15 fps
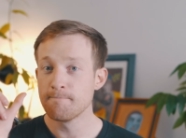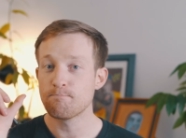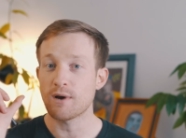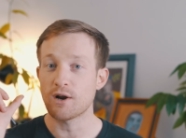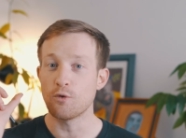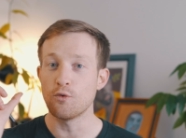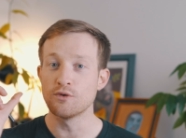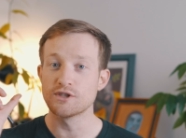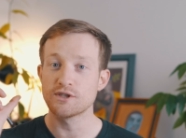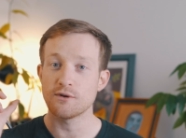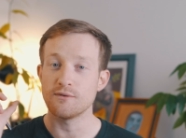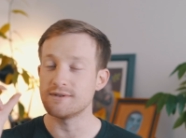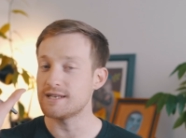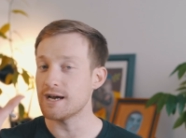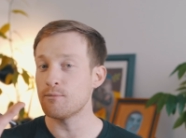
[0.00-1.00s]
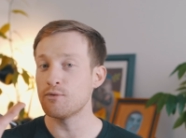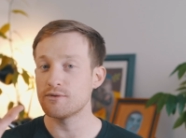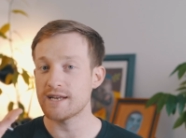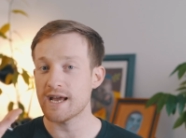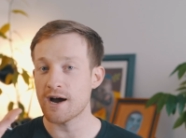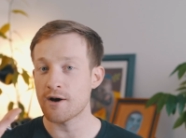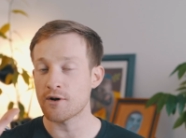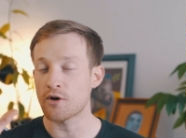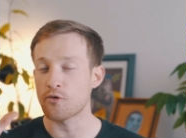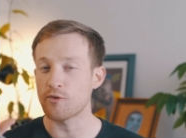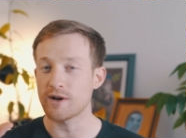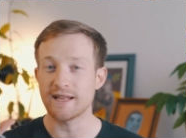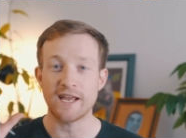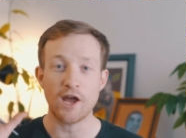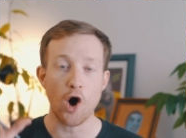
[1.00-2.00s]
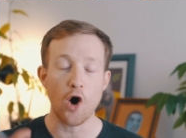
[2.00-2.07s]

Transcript: but also double down on really